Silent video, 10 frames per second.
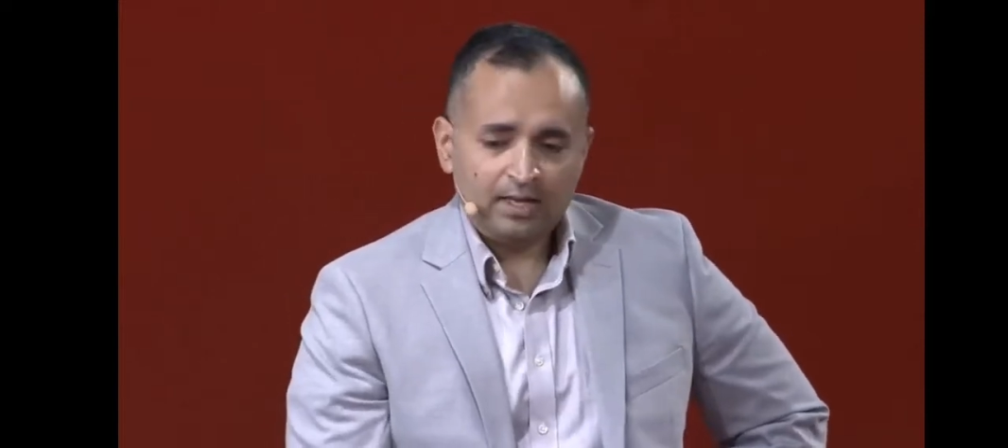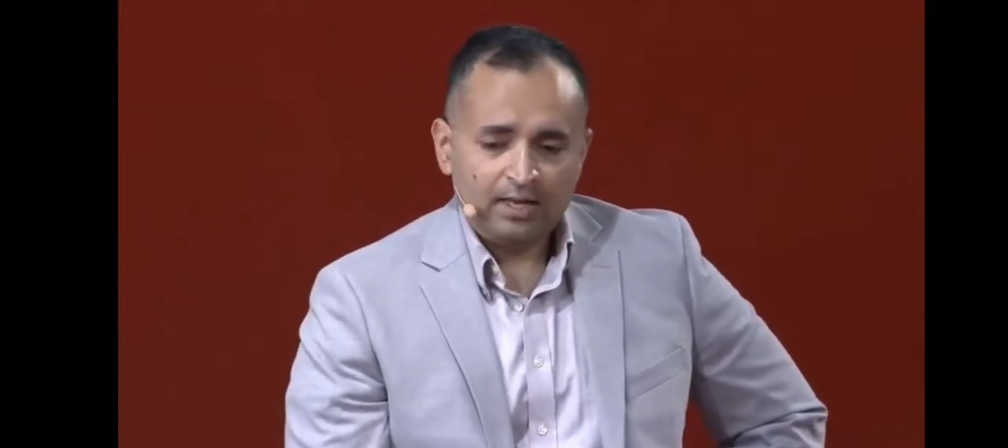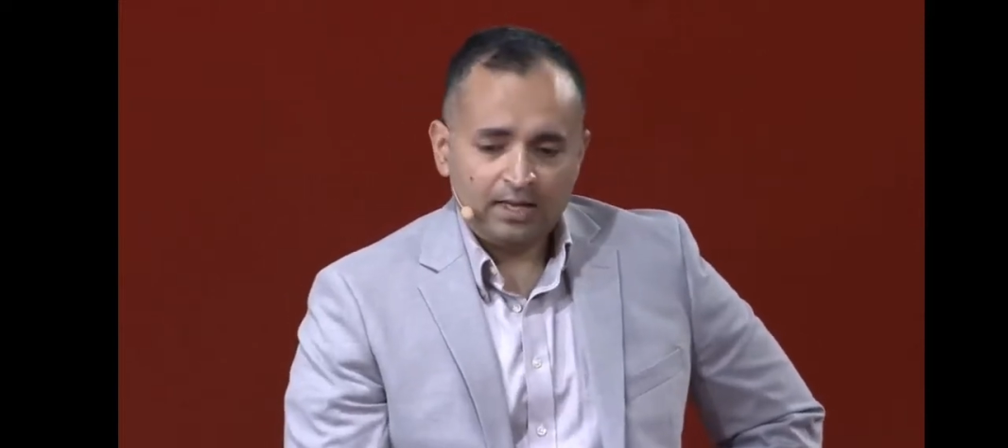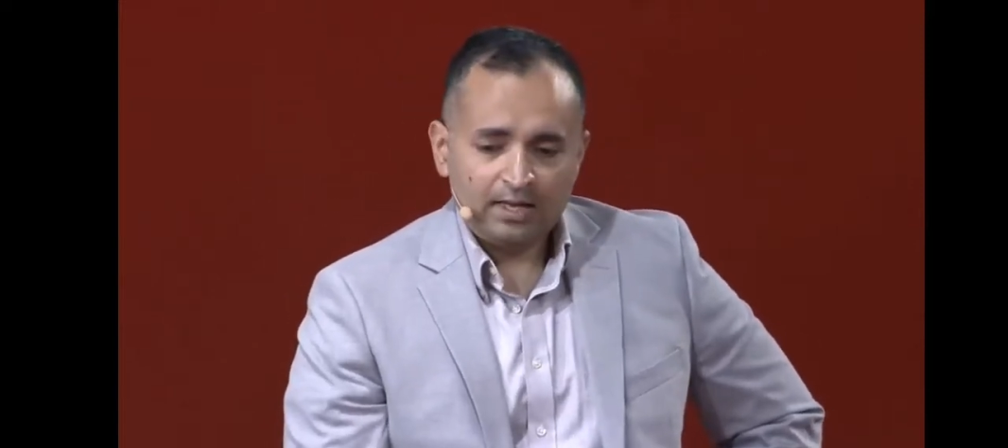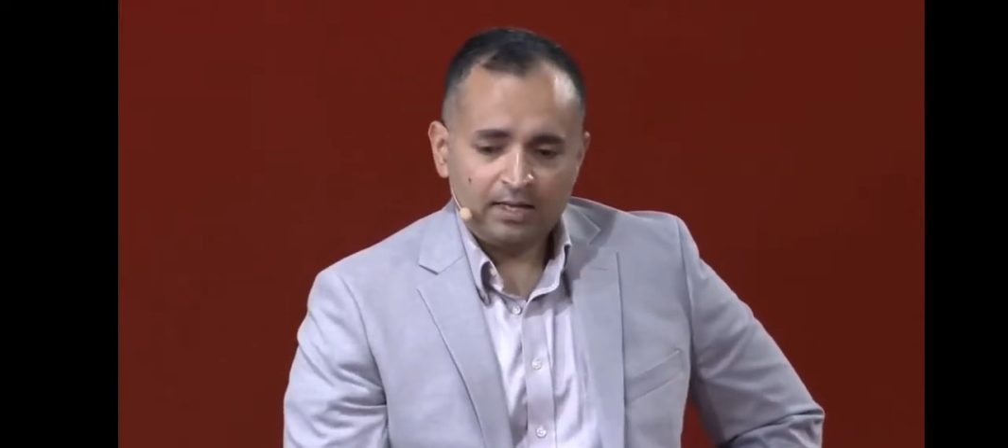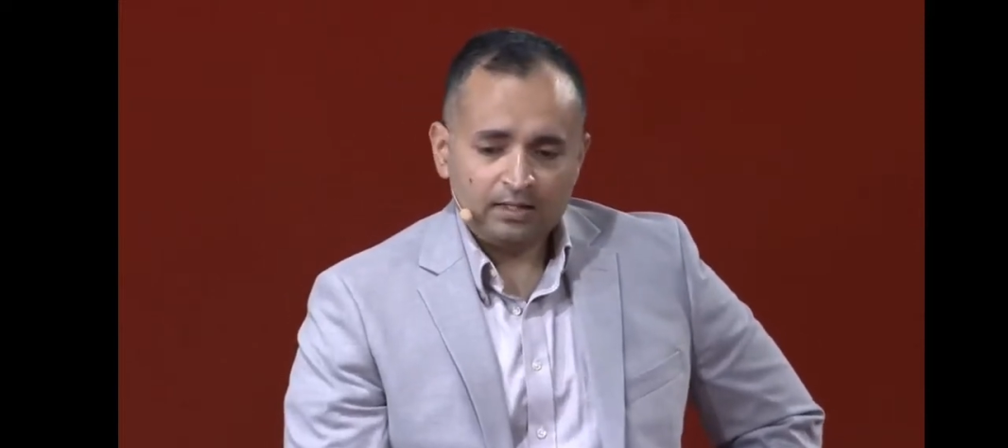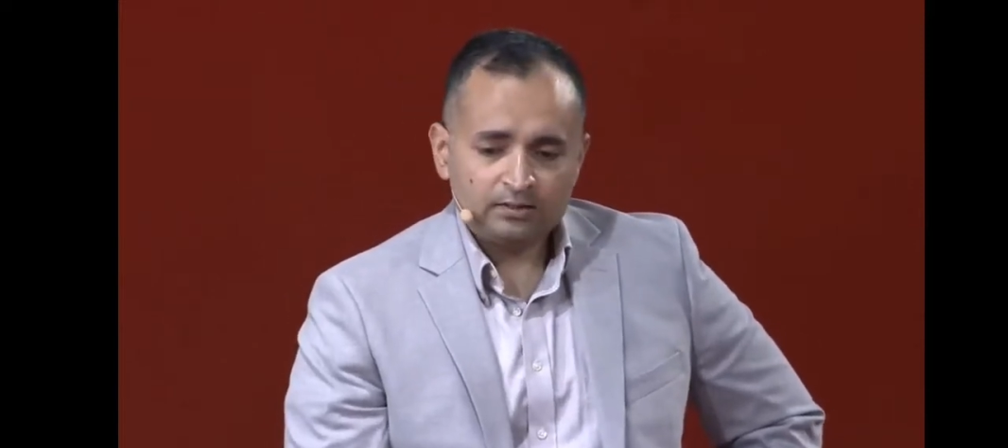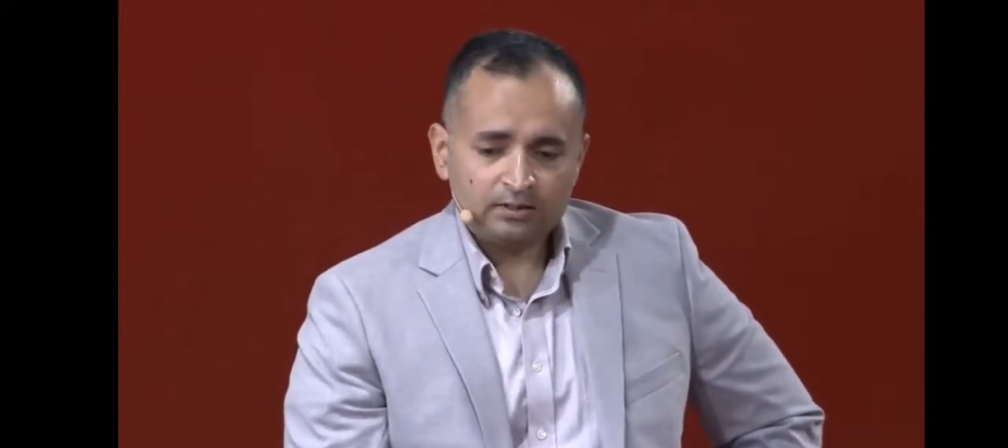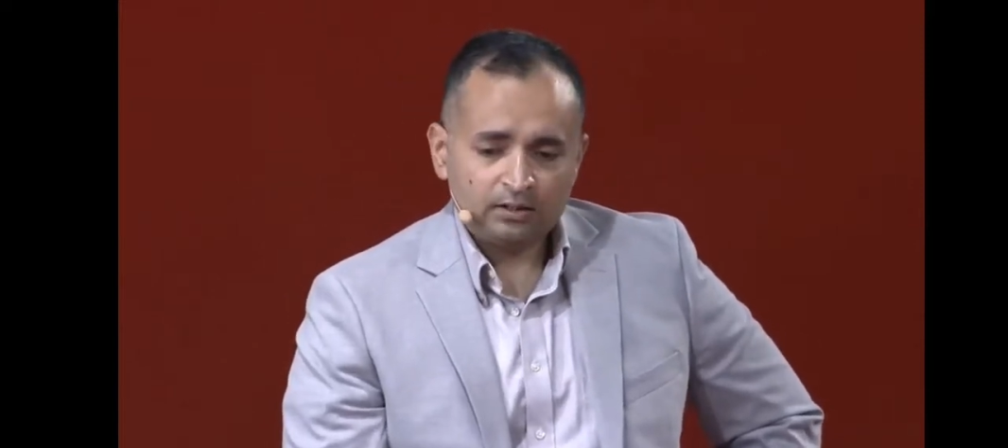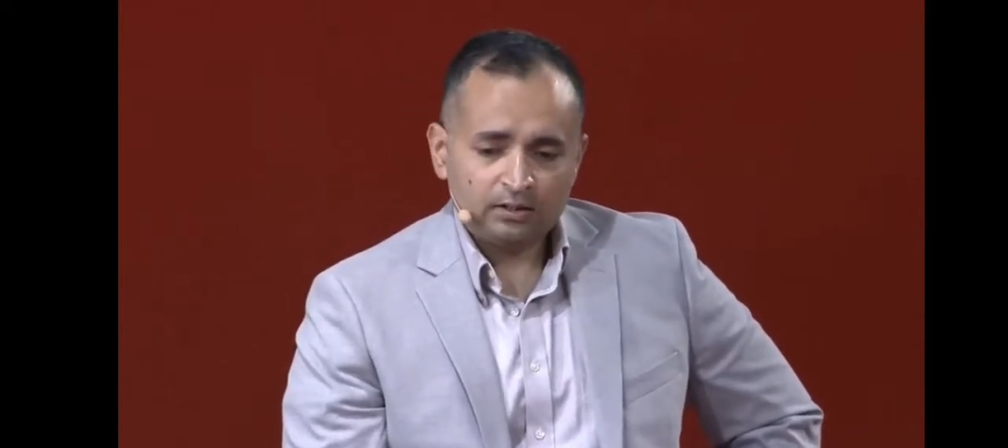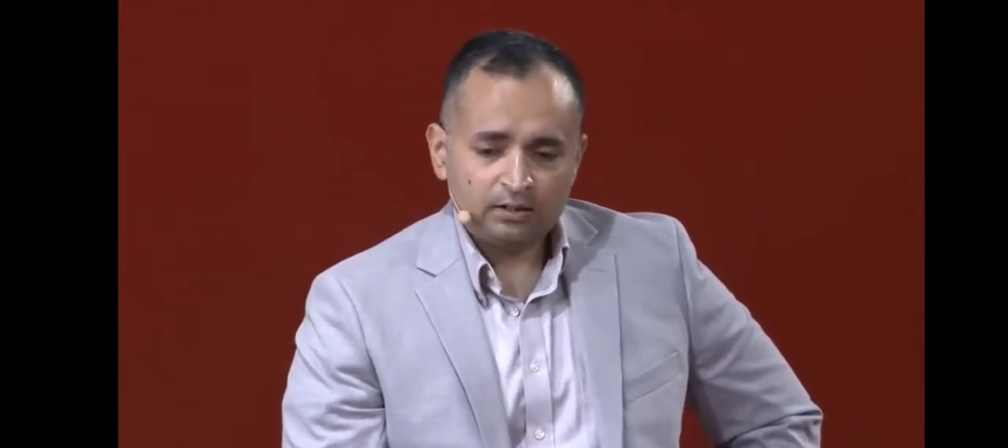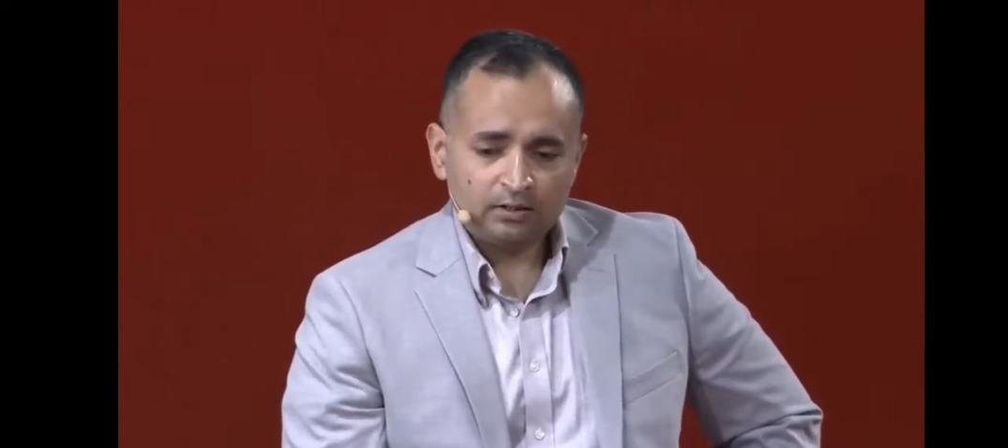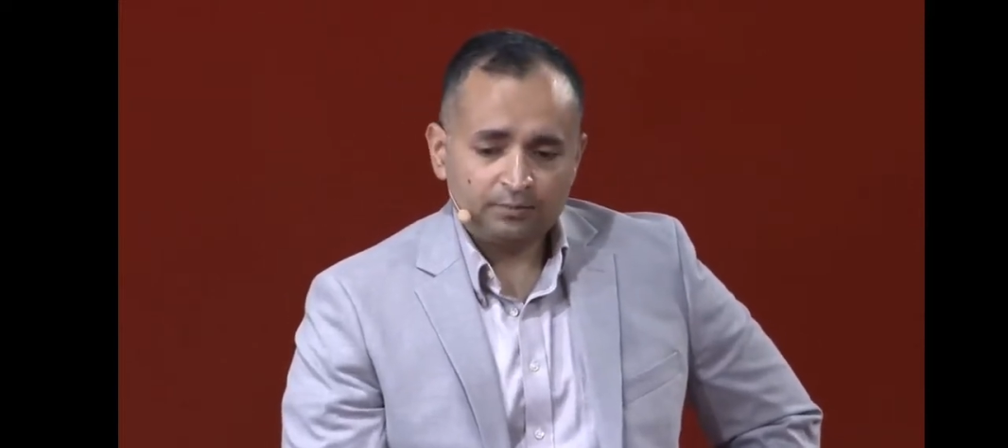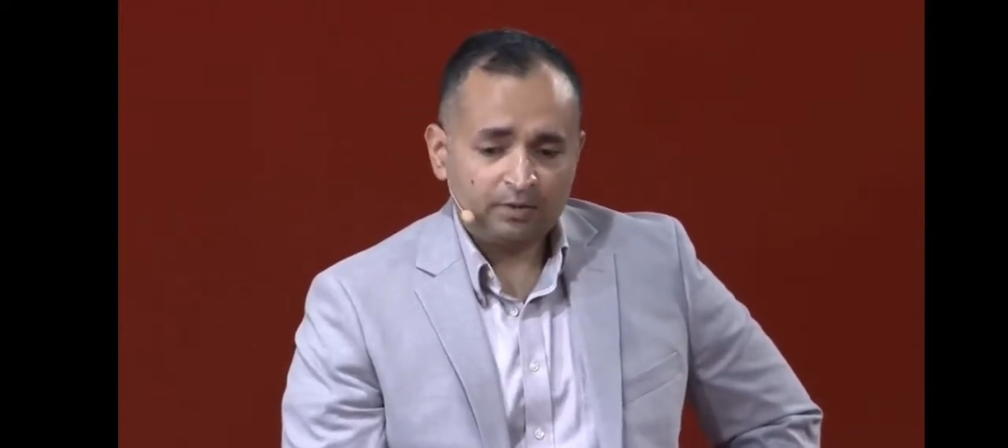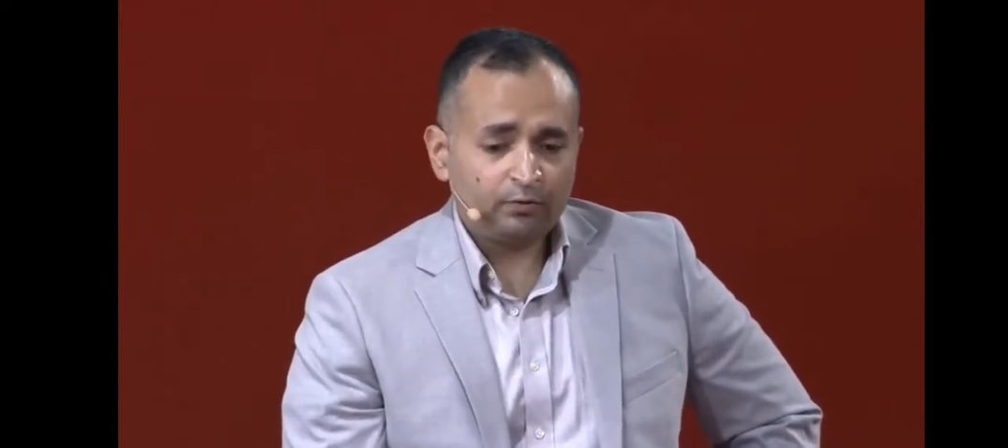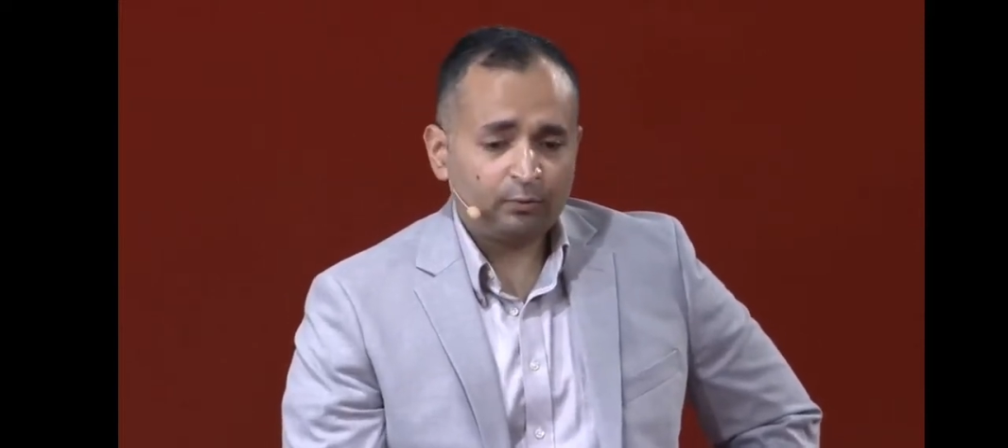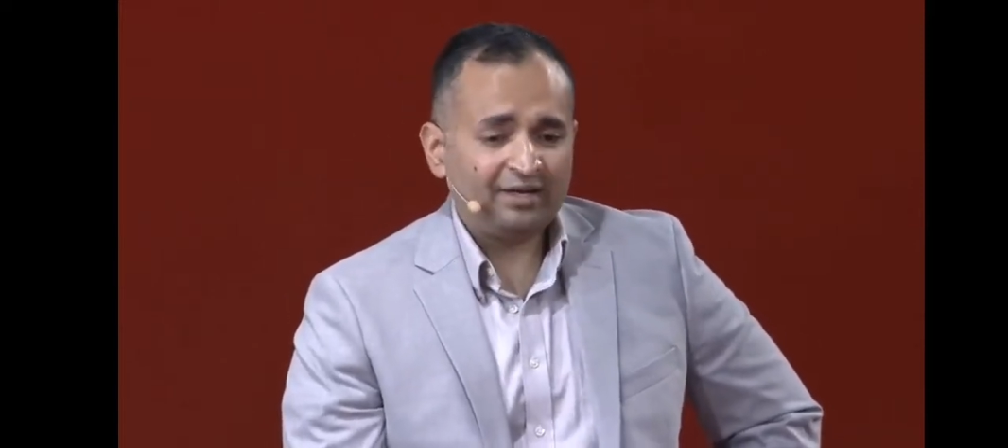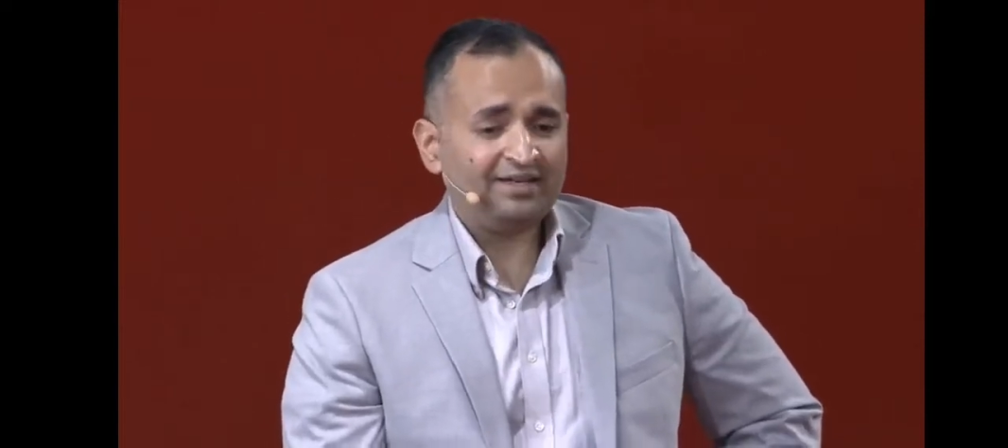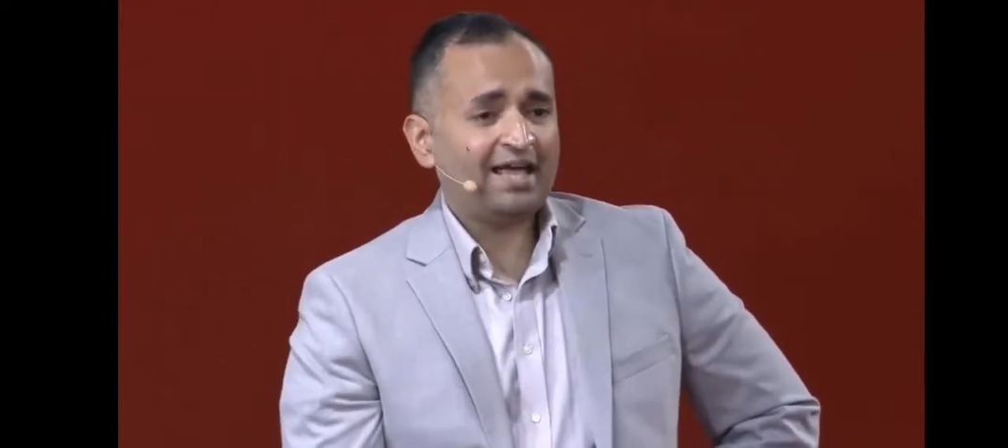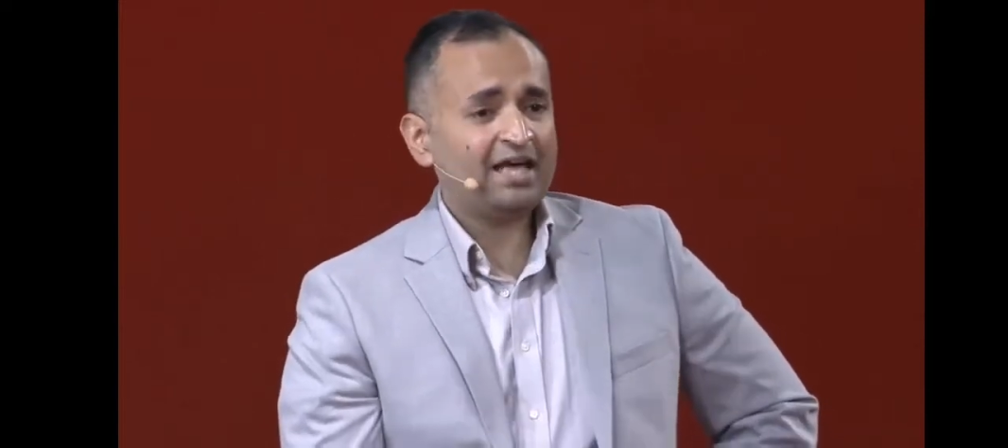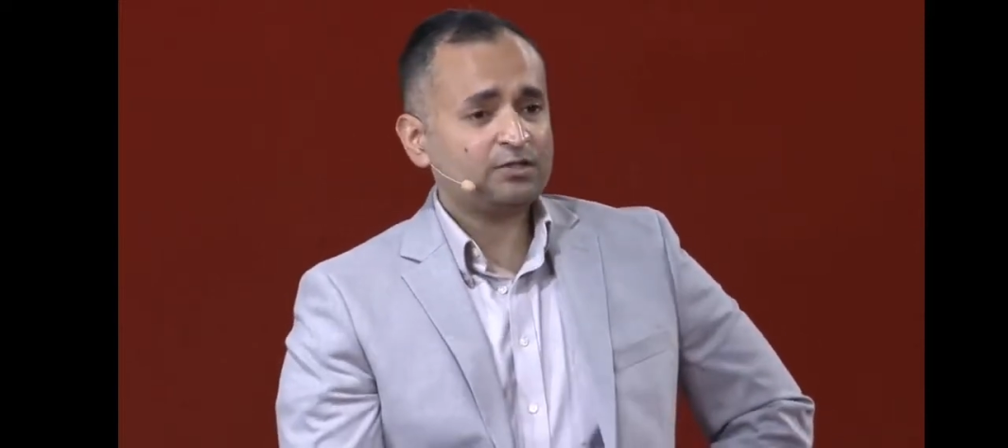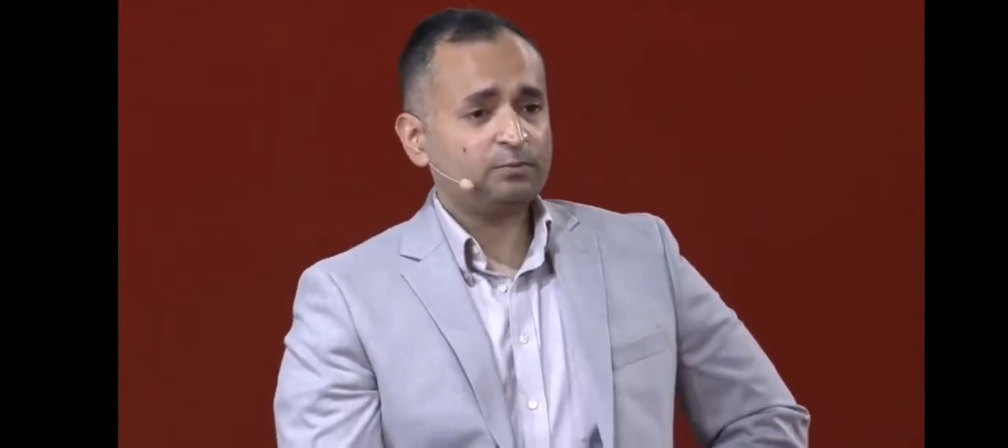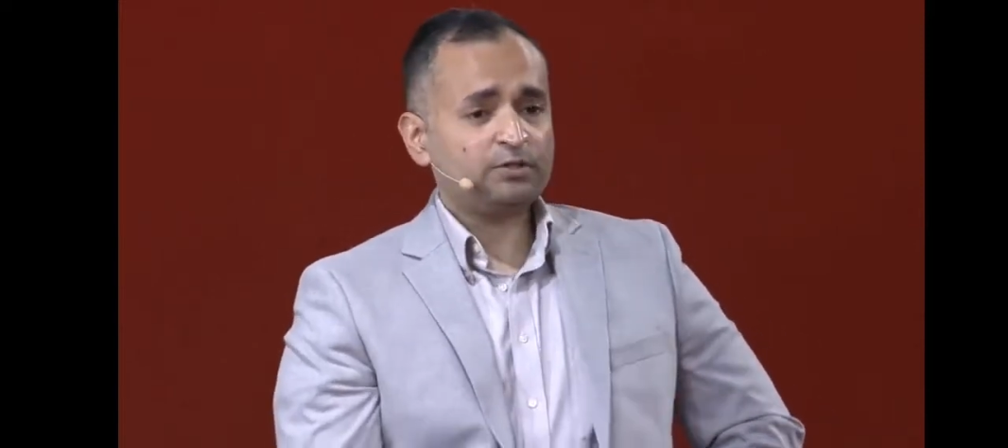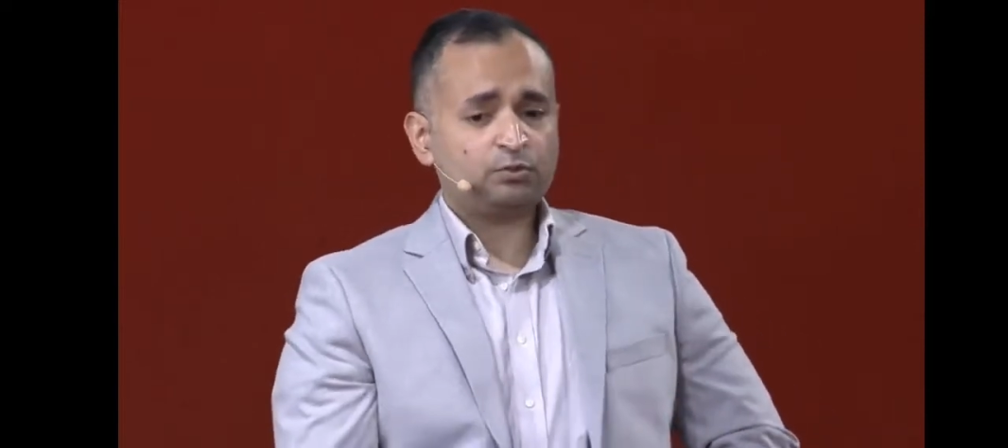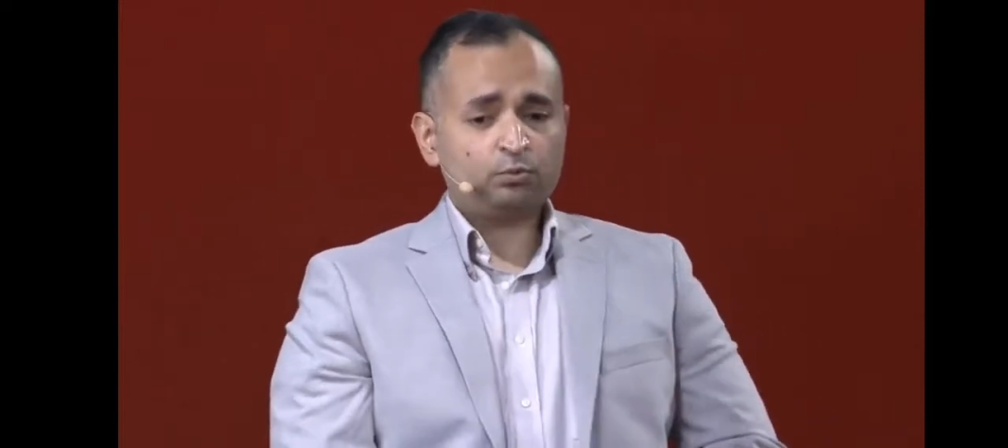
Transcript: And if there were any enhancements,